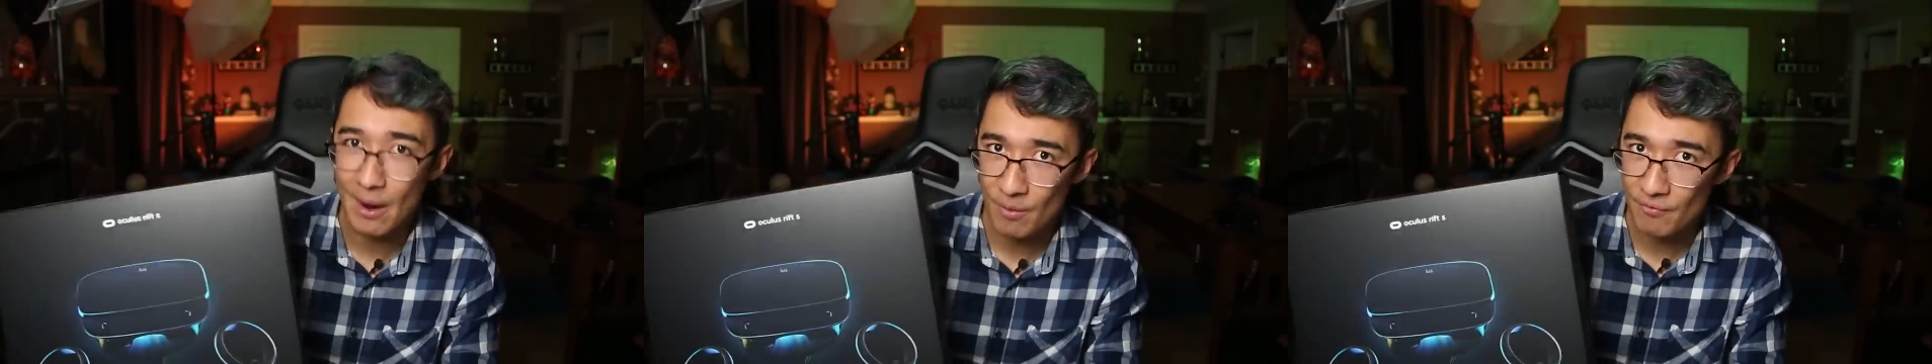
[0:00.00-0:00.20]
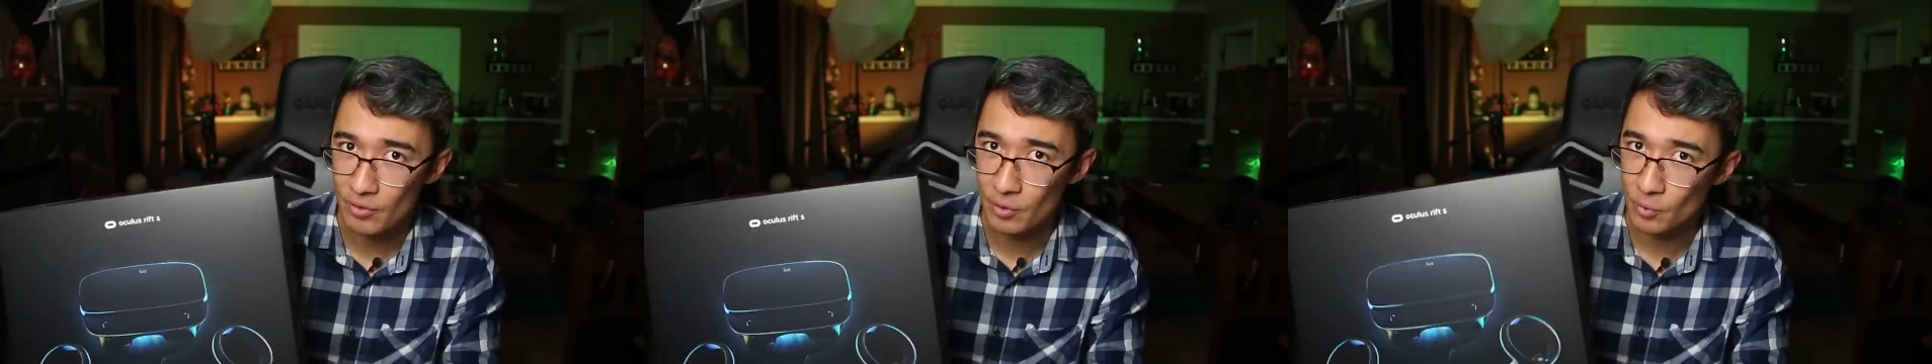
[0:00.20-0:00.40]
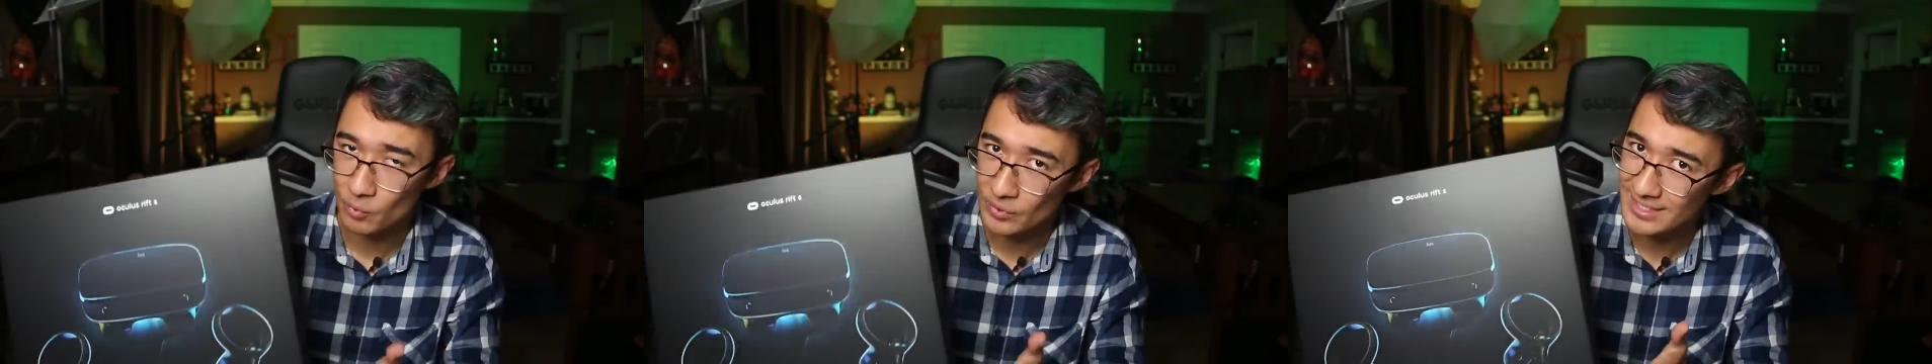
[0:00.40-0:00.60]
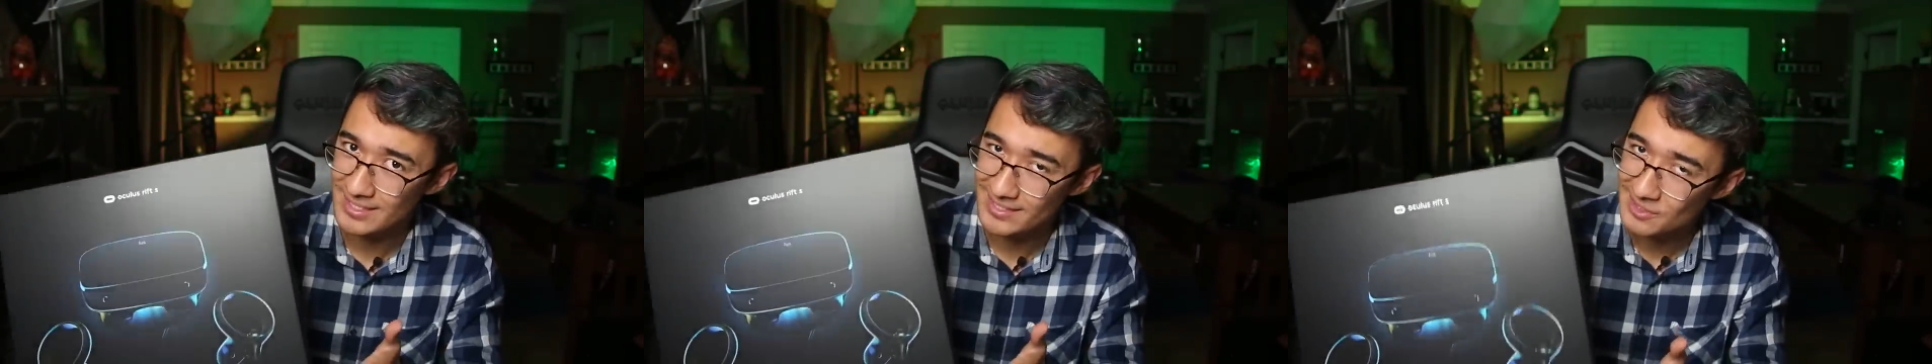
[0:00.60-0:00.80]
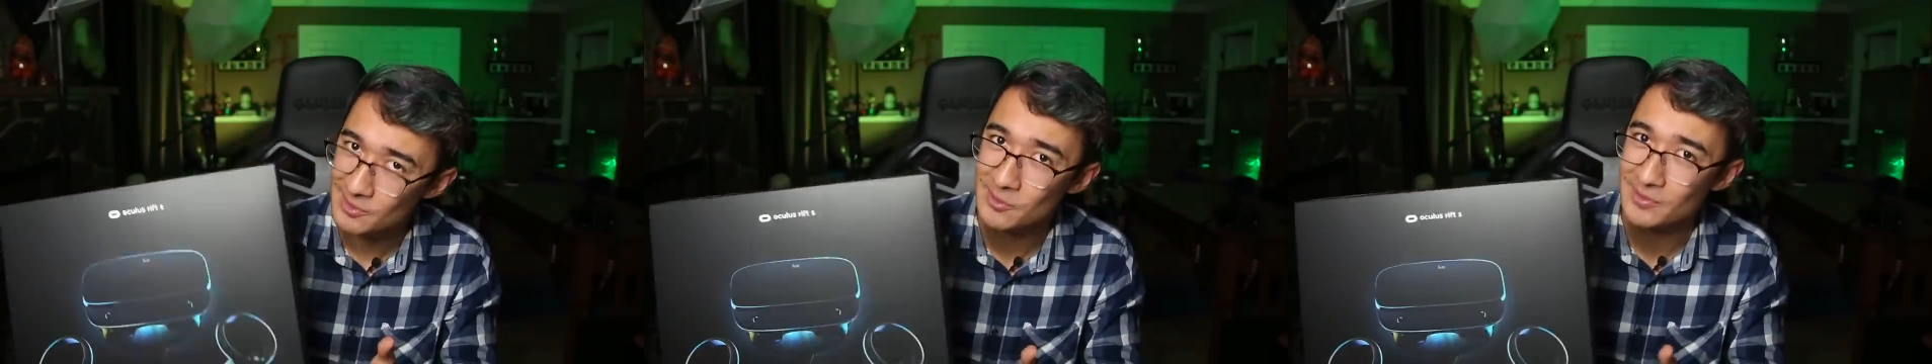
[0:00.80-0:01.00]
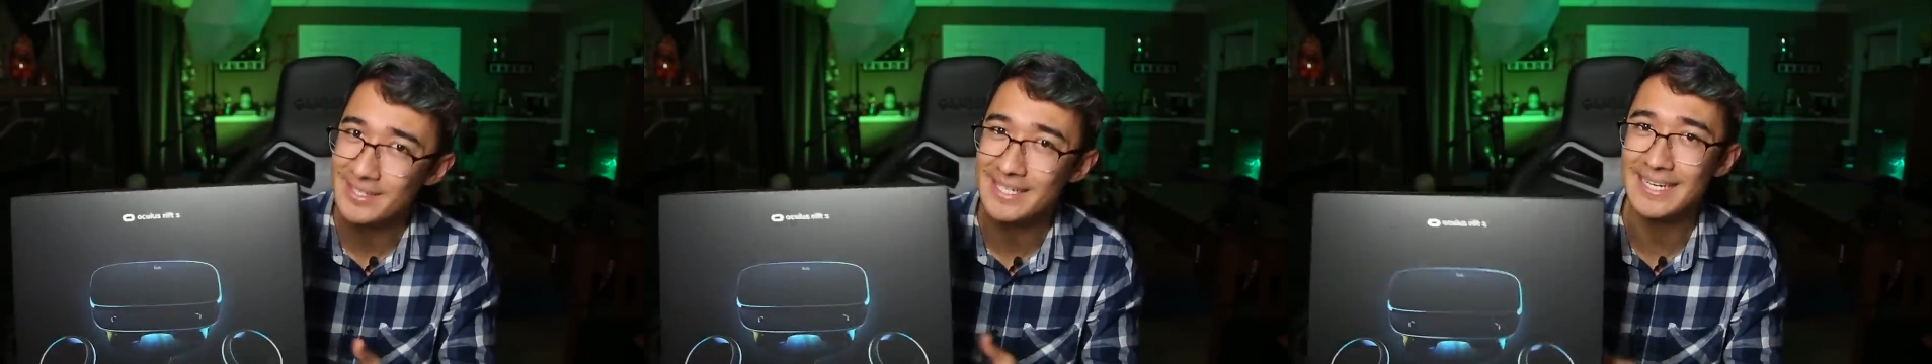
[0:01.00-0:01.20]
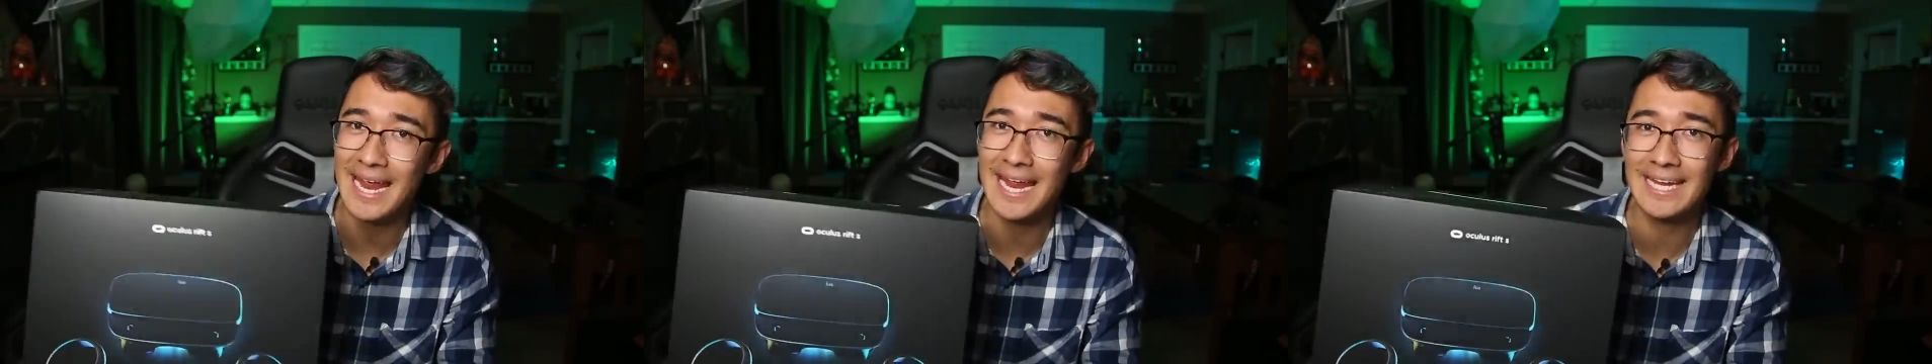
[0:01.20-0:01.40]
However, we still need